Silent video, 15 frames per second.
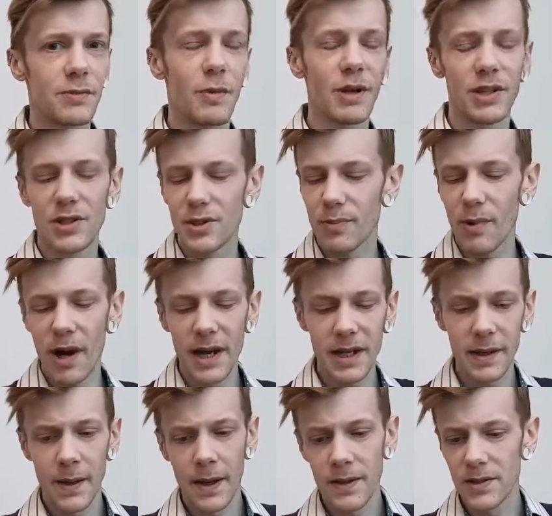when you spray
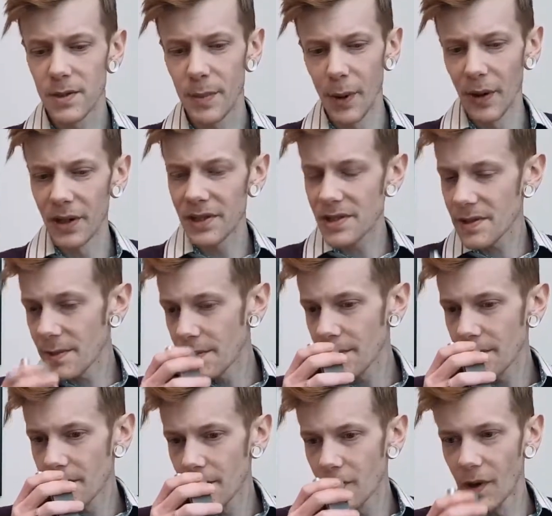it. To be honest,
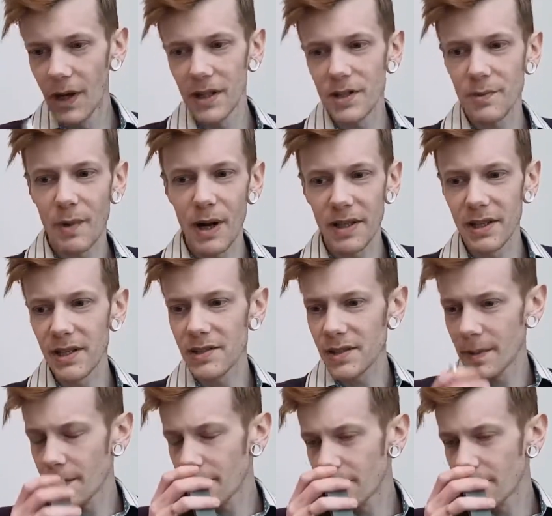when I spray this,